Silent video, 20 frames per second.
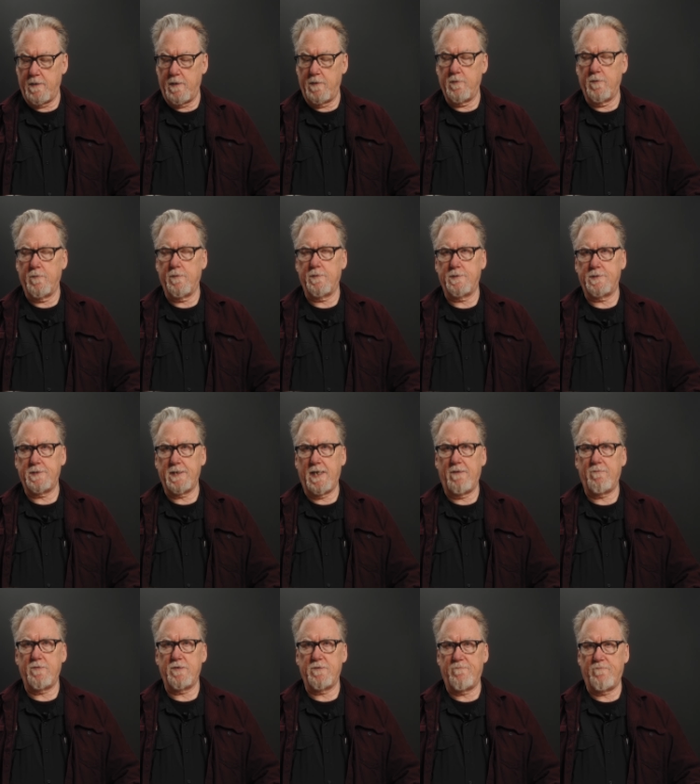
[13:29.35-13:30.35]
under the
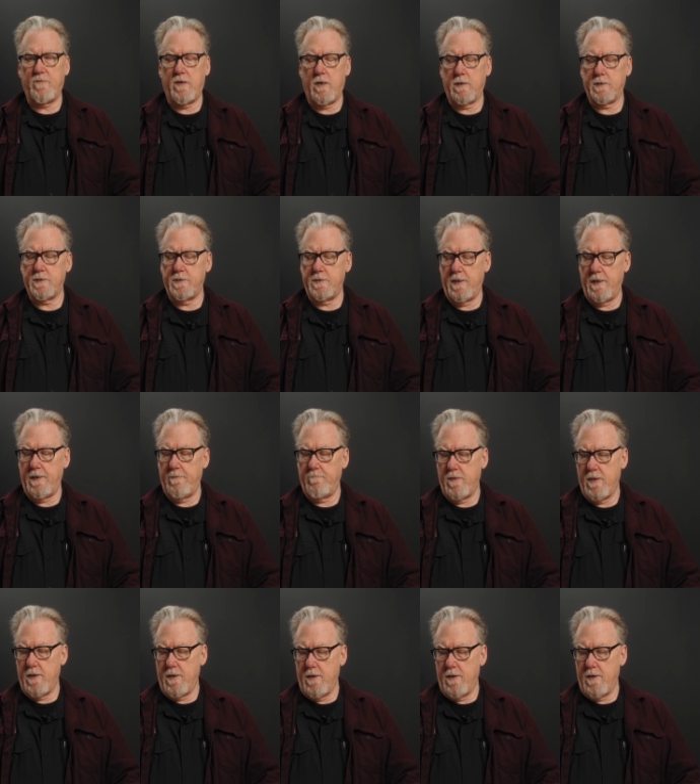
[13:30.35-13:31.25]
Savage Fox name.